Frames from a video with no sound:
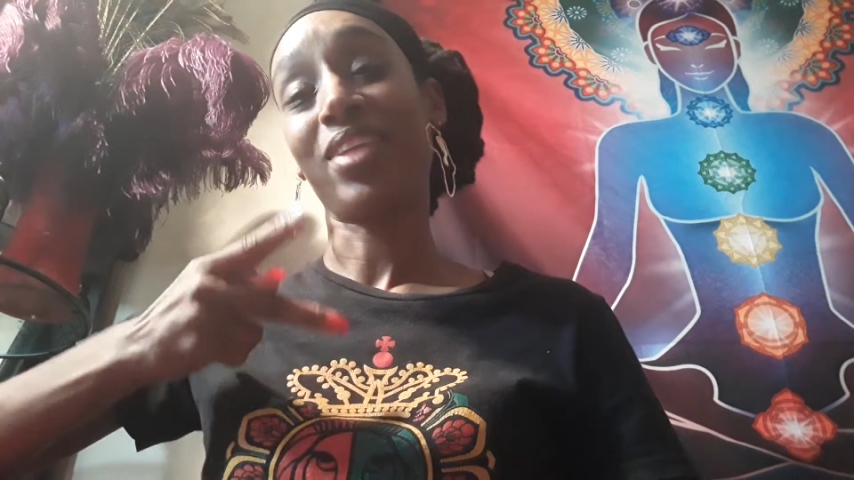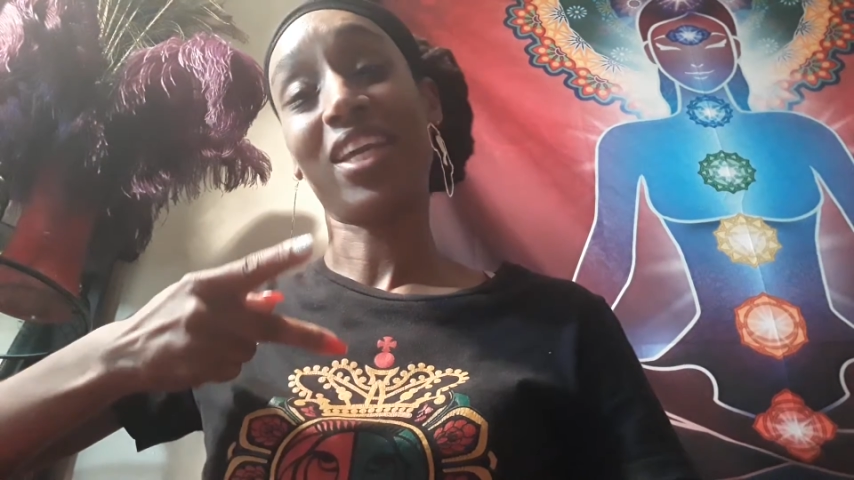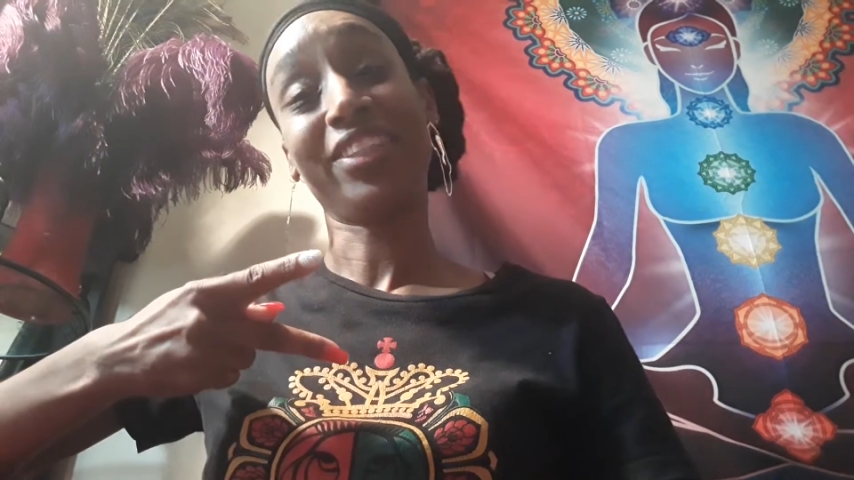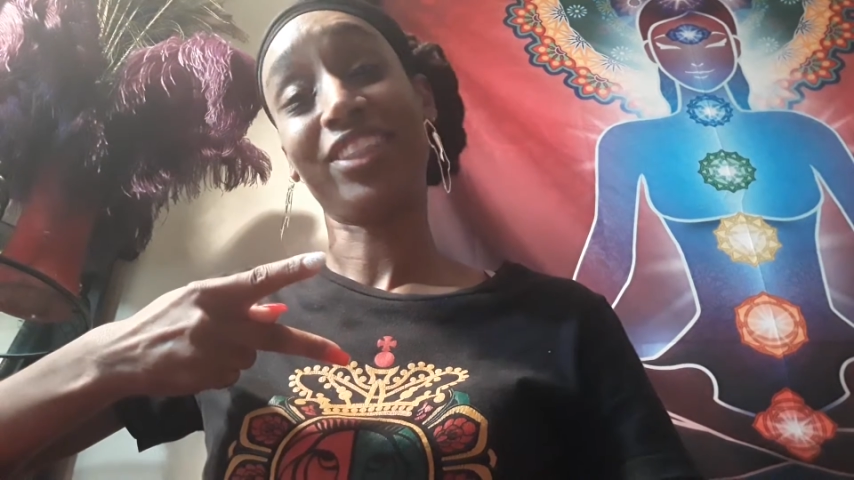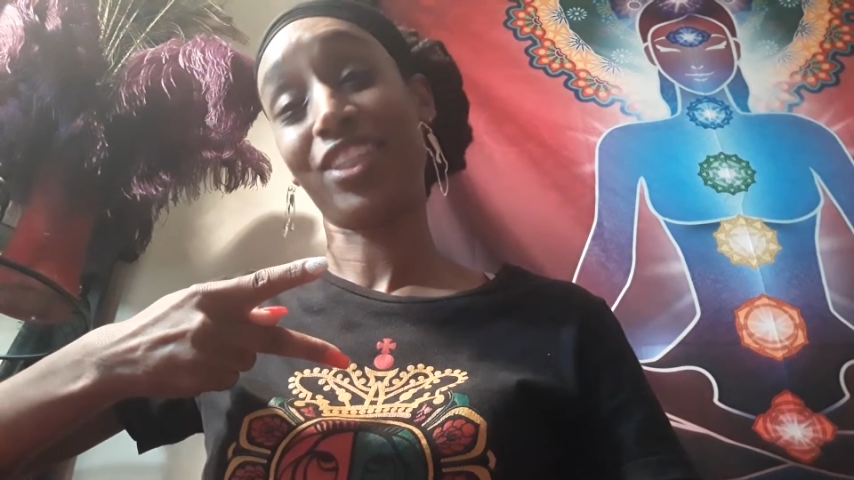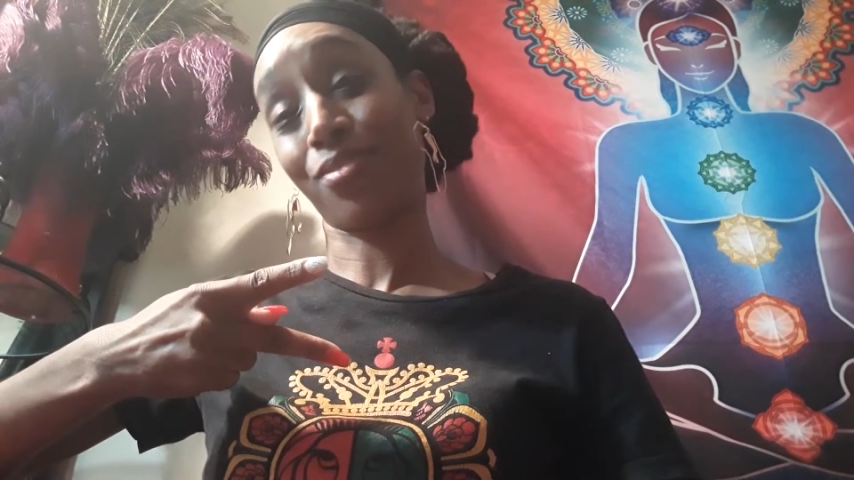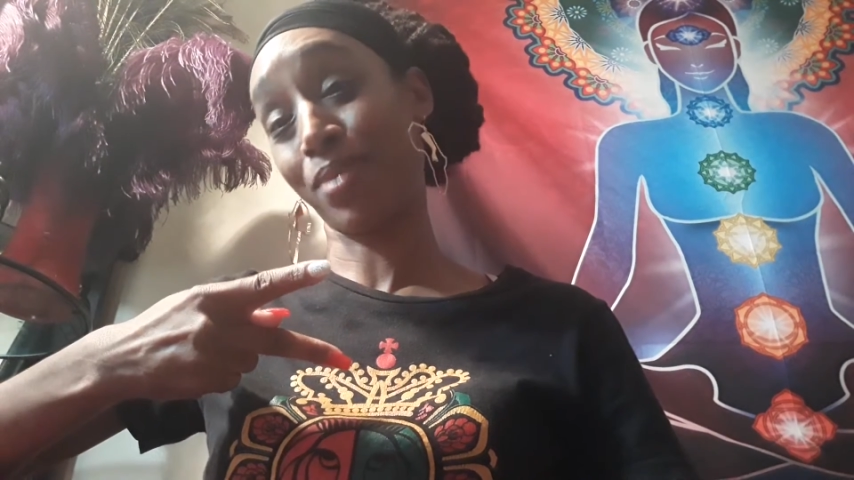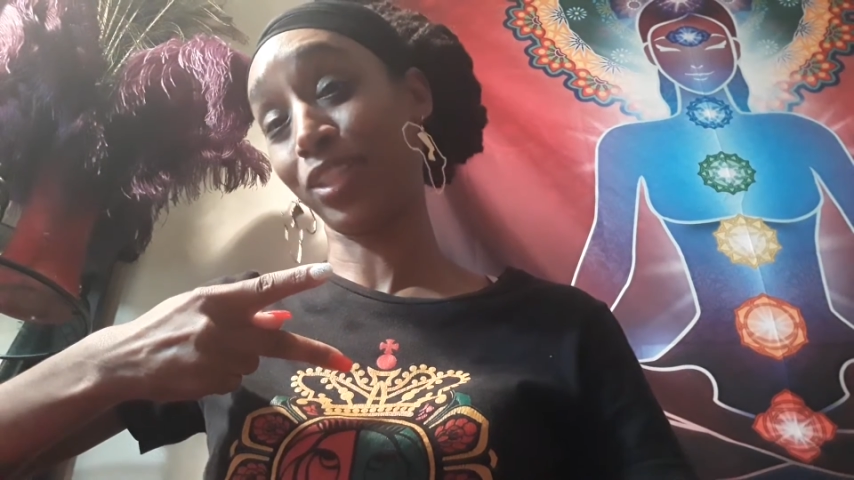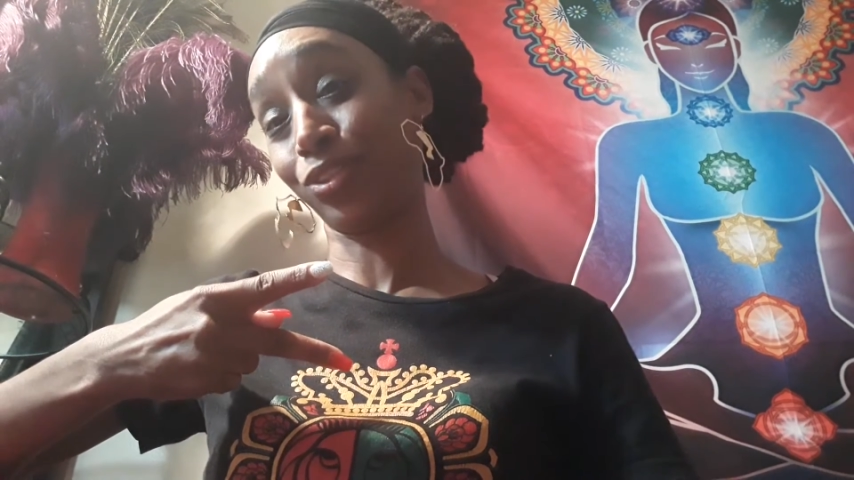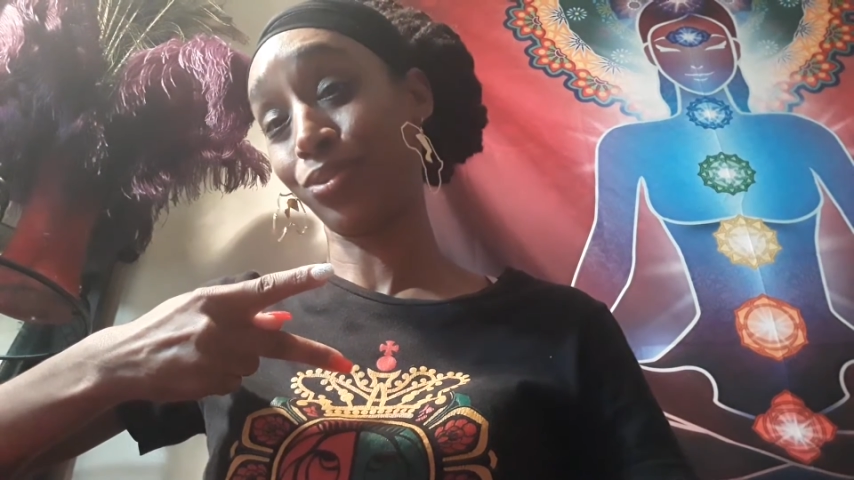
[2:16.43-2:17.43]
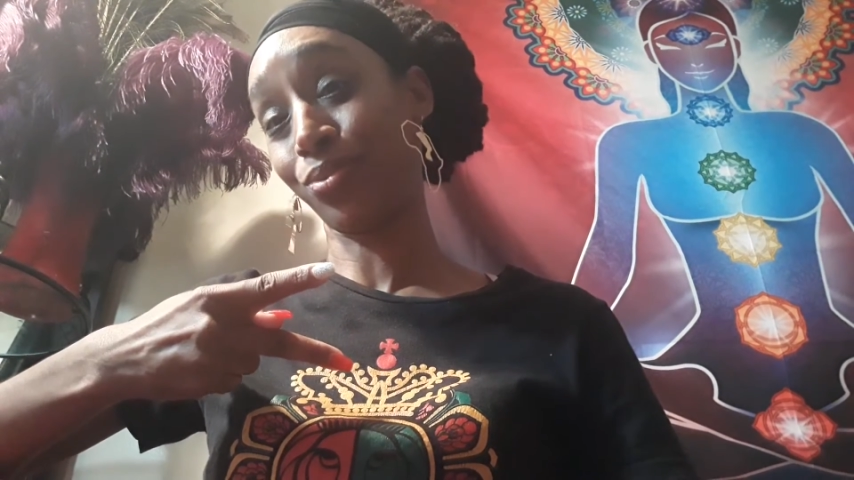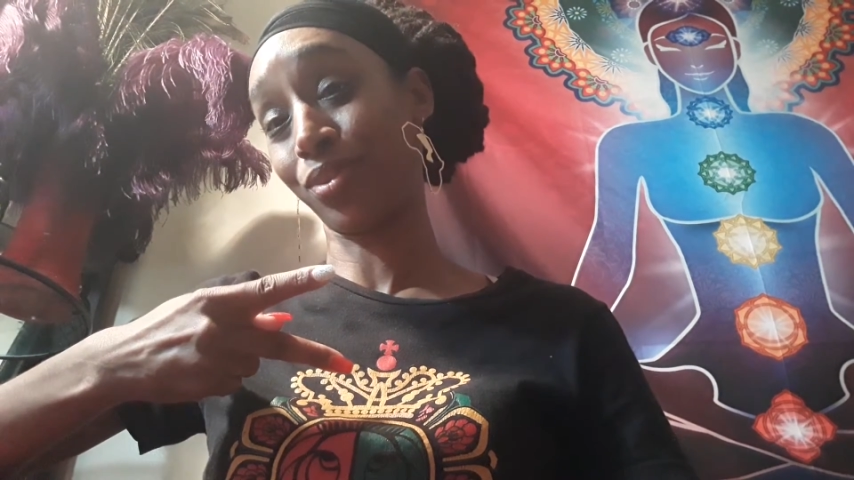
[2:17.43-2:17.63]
and share my truth.